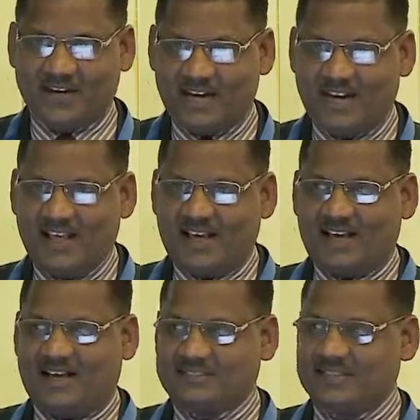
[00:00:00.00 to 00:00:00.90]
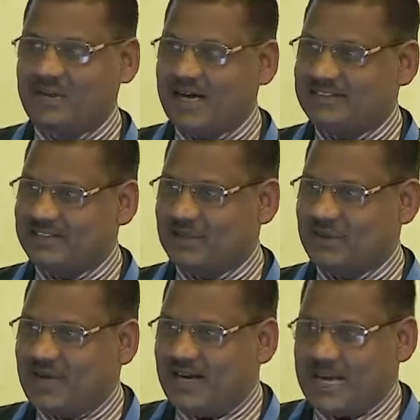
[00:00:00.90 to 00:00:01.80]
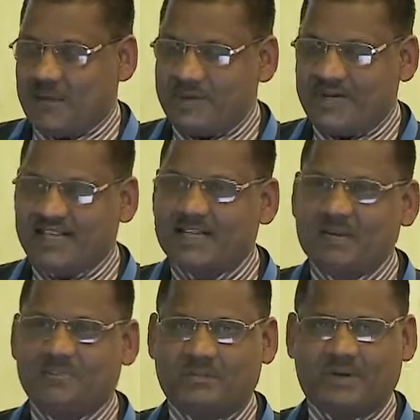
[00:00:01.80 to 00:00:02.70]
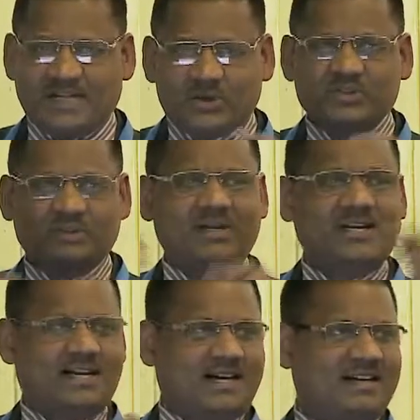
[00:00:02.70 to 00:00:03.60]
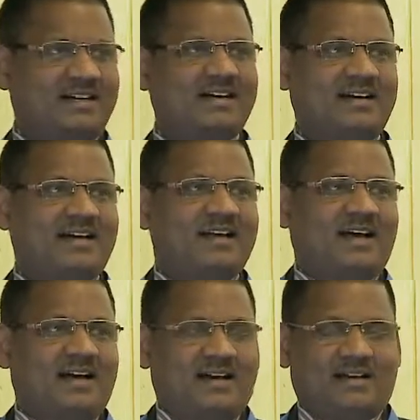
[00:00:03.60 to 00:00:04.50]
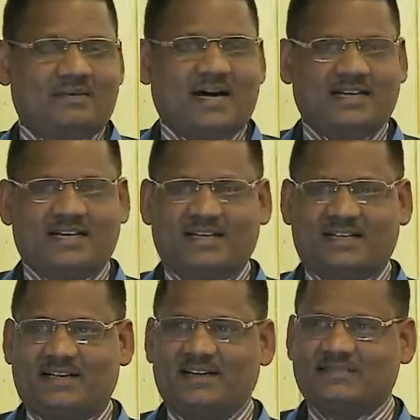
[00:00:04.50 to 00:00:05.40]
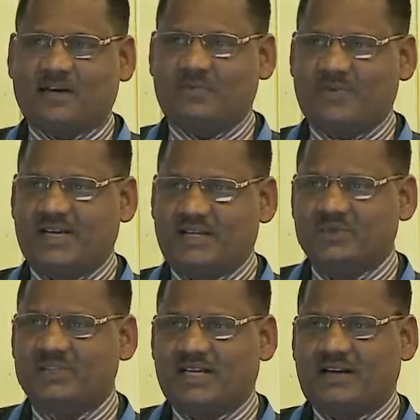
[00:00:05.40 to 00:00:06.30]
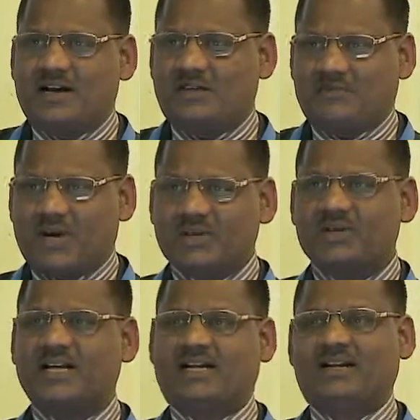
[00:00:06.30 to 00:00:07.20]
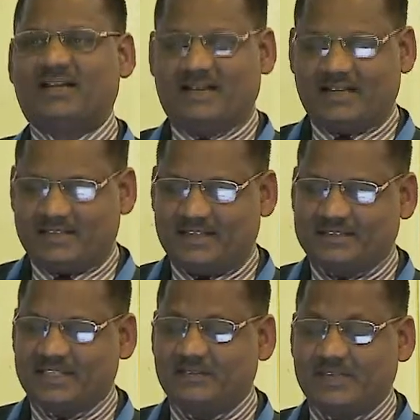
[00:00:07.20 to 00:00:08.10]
all customized, rapidly reusable and architected software using a lot of modular architecture.